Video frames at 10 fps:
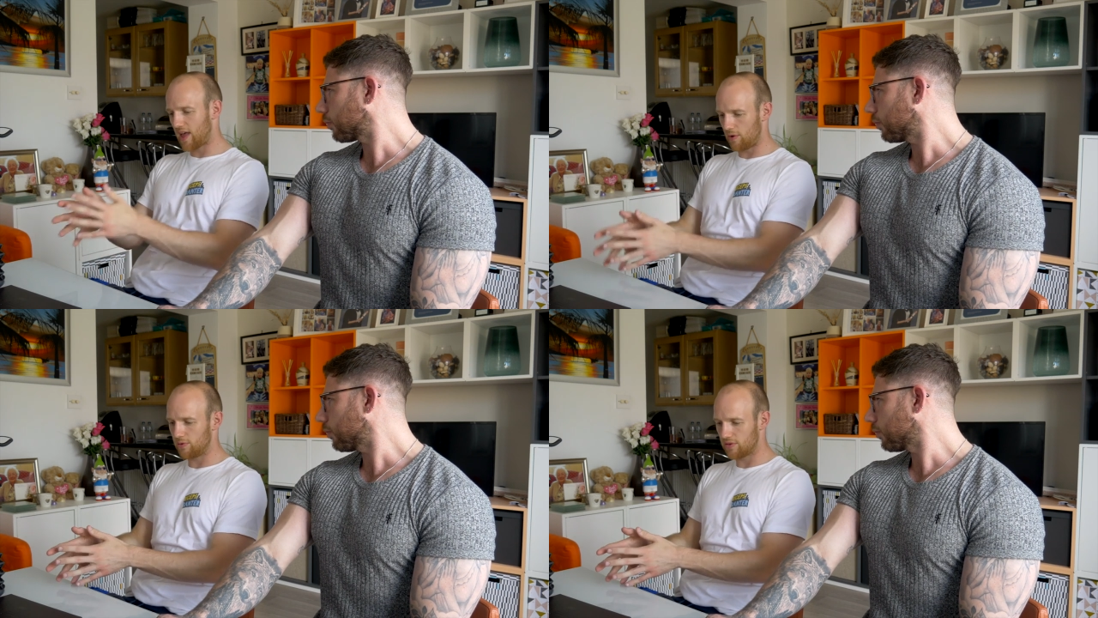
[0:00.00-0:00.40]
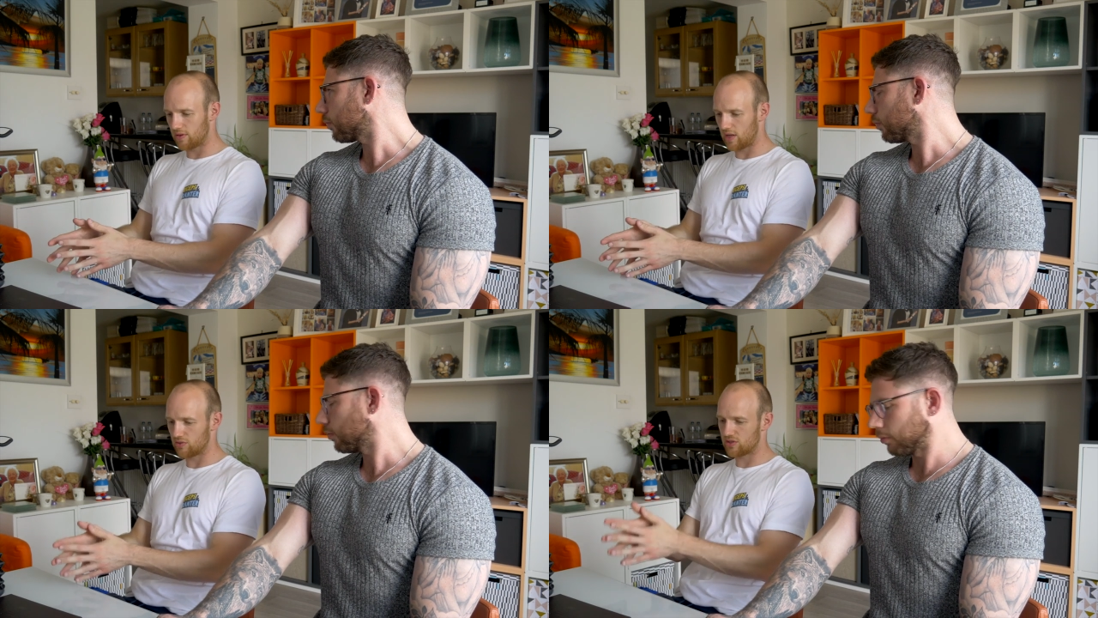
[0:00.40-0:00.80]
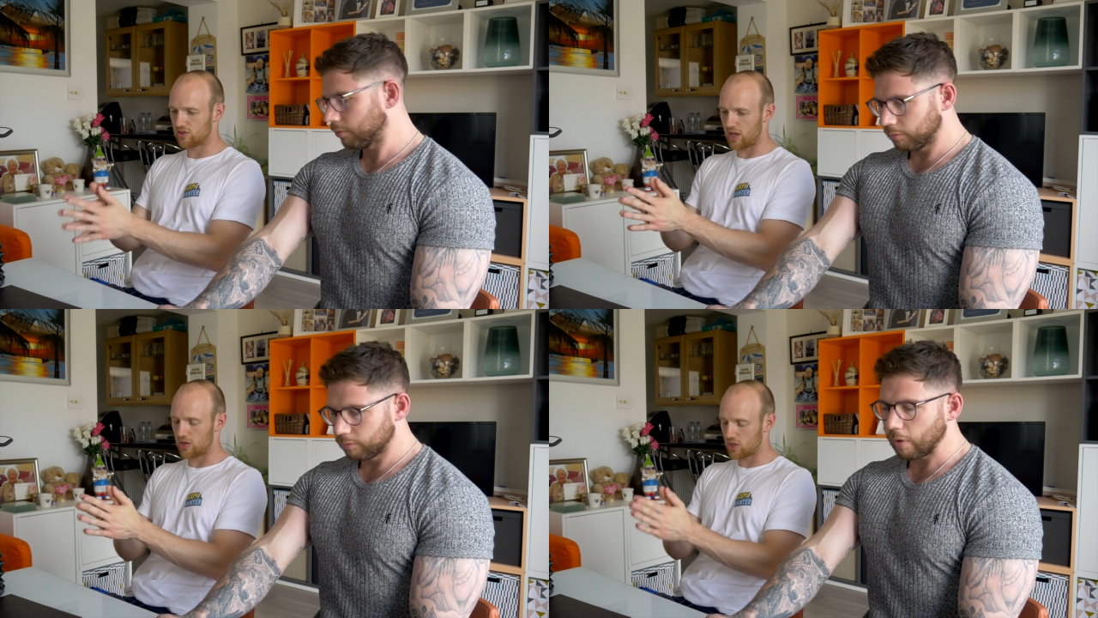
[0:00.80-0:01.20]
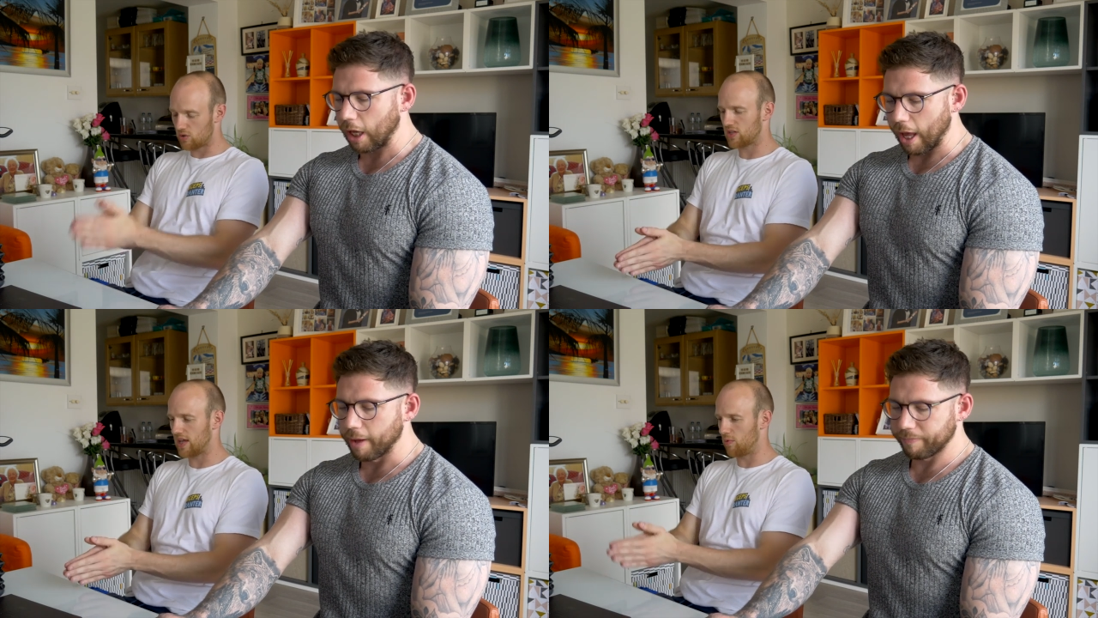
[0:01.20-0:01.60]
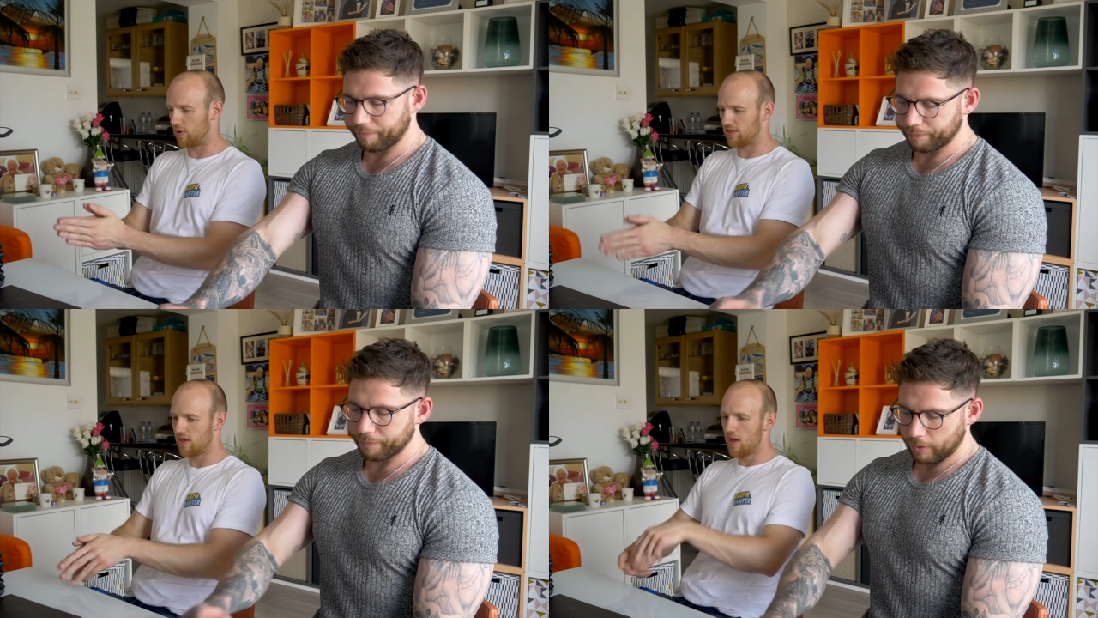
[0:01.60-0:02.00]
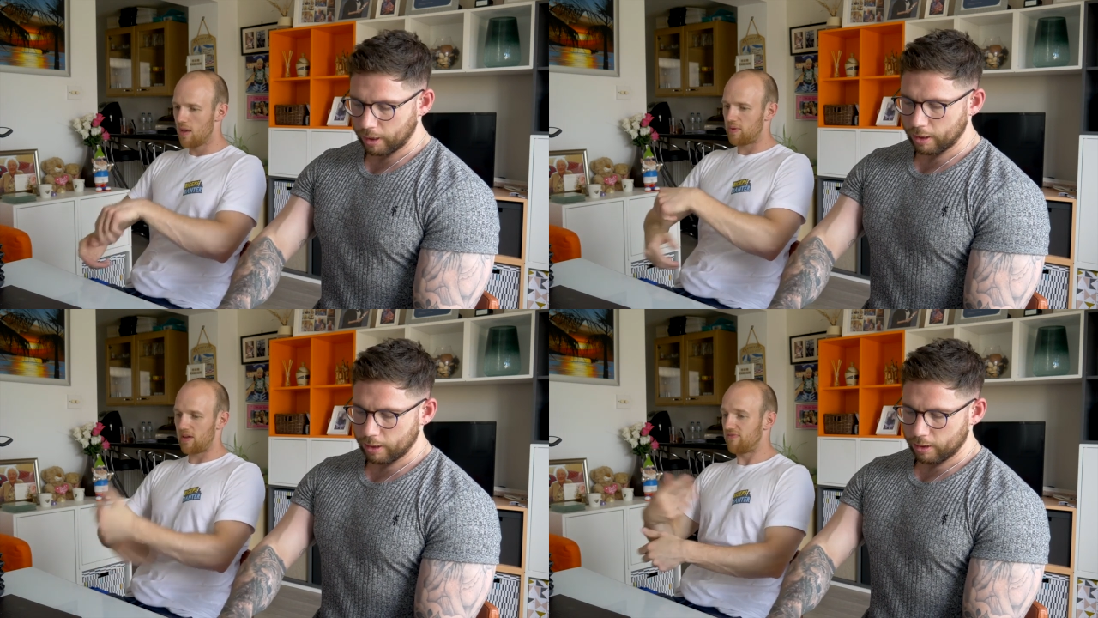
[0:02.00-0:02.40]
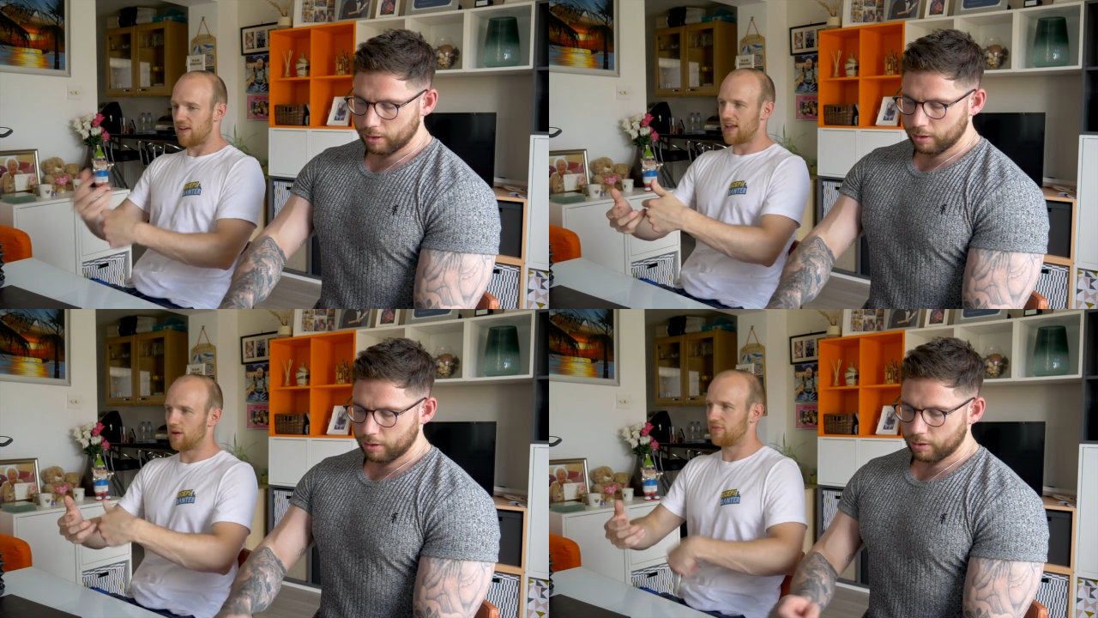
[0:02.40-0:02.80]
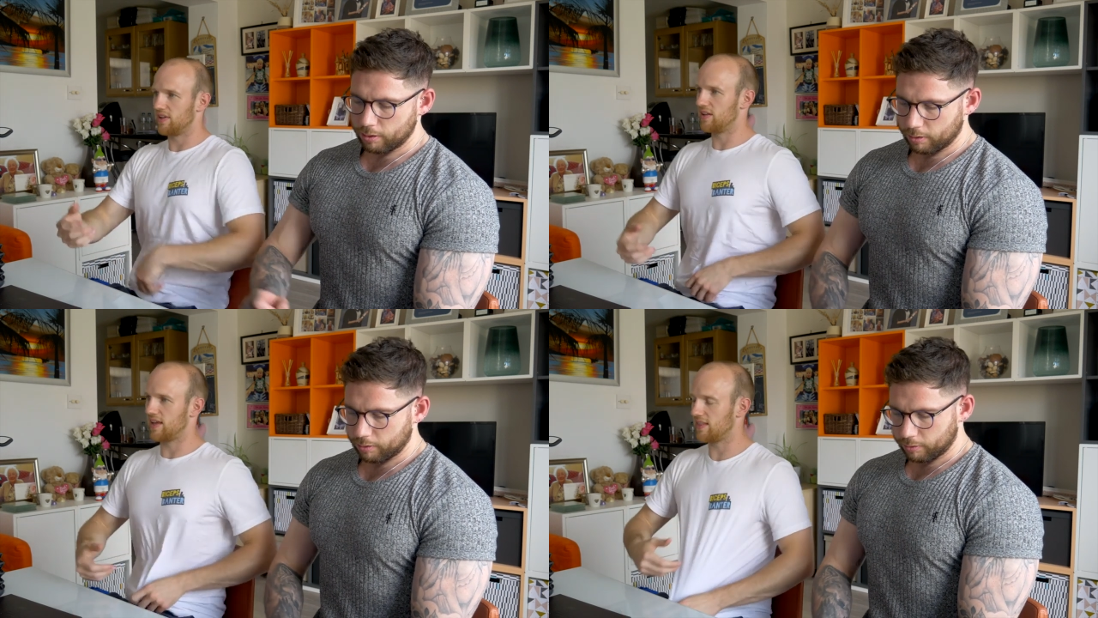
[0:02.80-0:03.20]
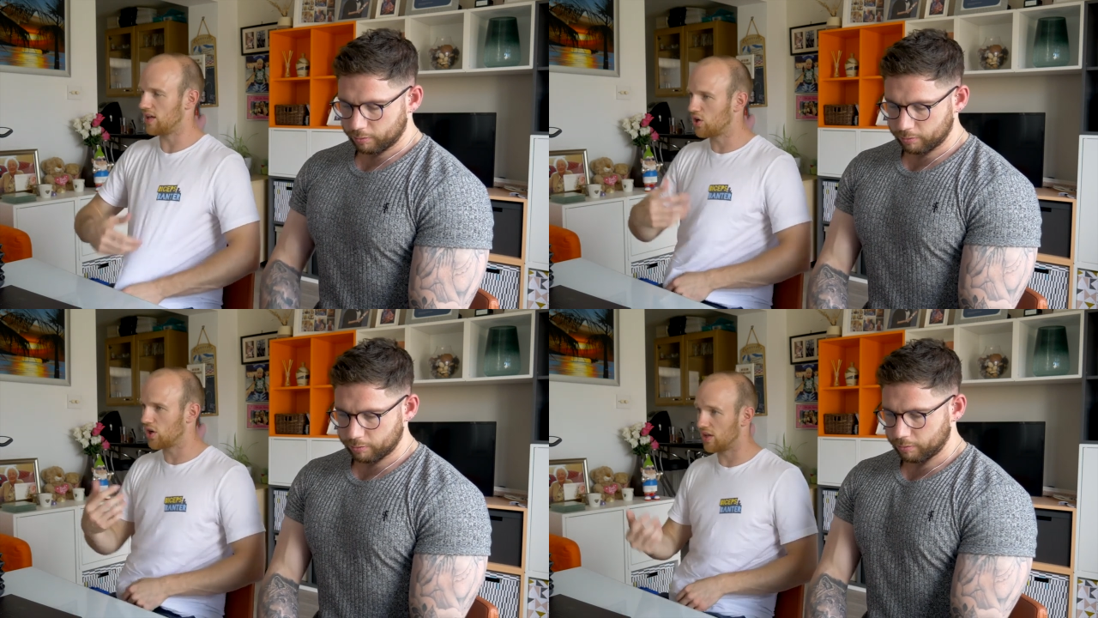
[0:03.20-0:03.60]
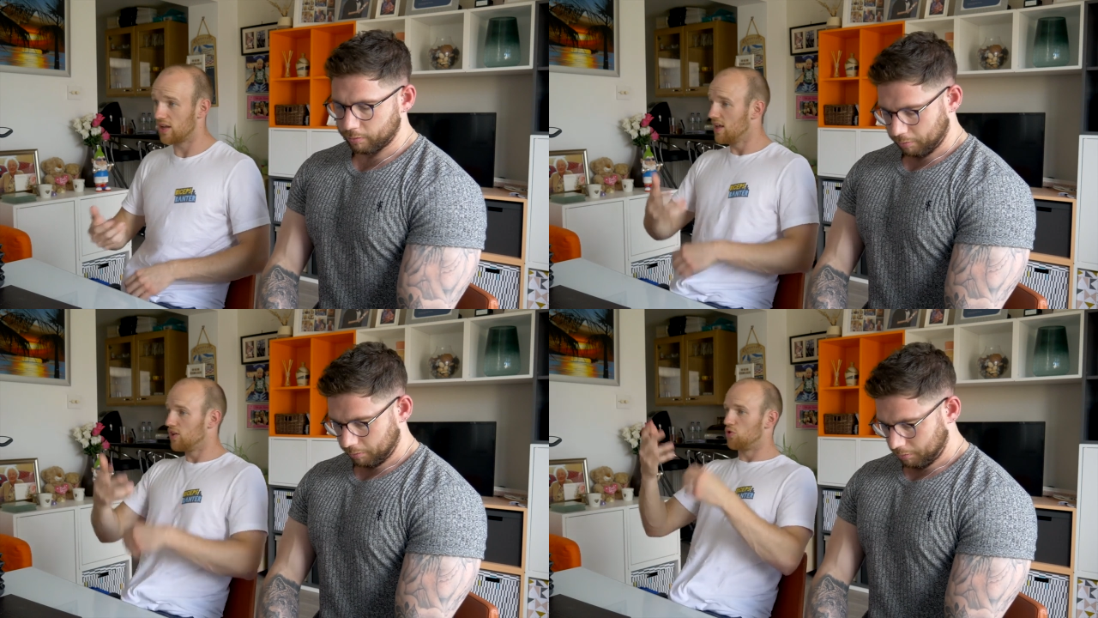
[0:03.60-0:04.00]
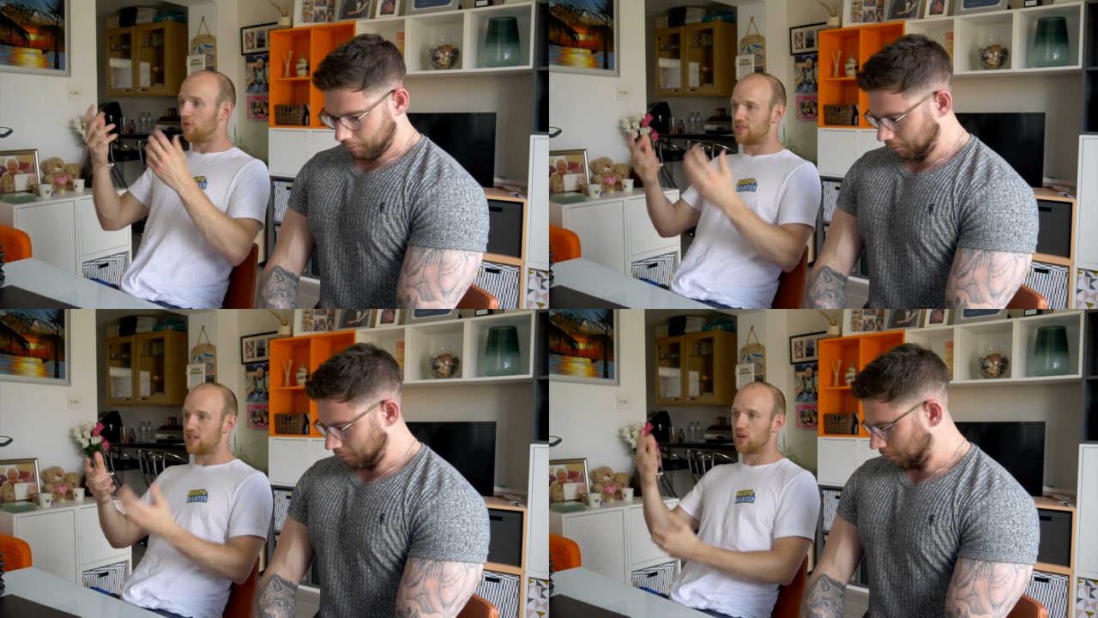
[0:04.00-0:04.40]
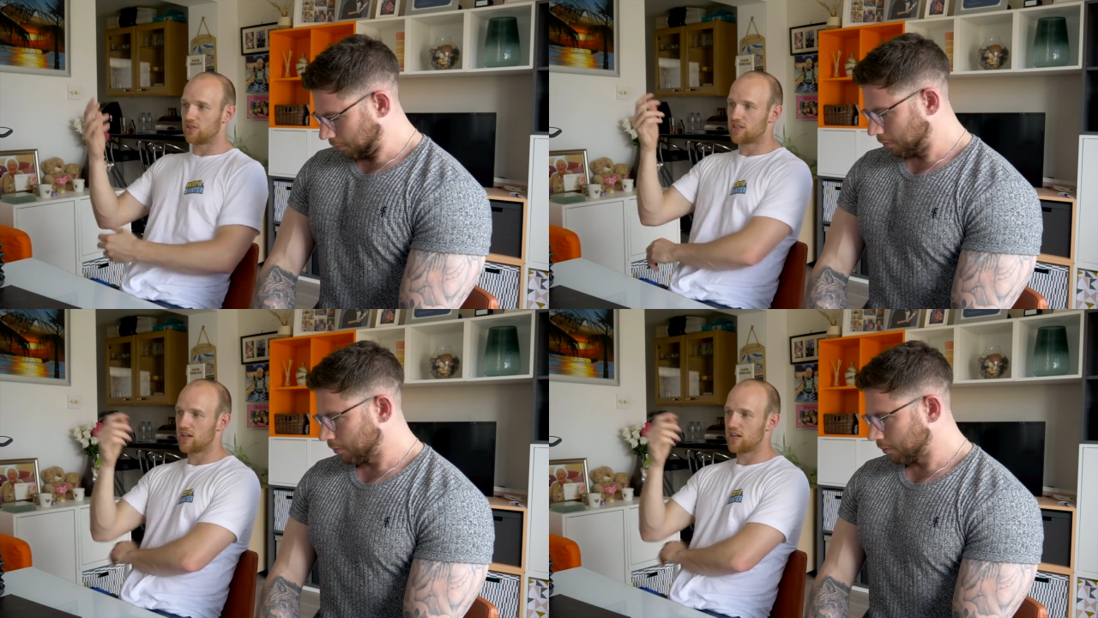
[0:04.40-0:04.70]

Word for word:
Speaker 1: health, and they associate it with being fit and healthy, and they look at your physique on stage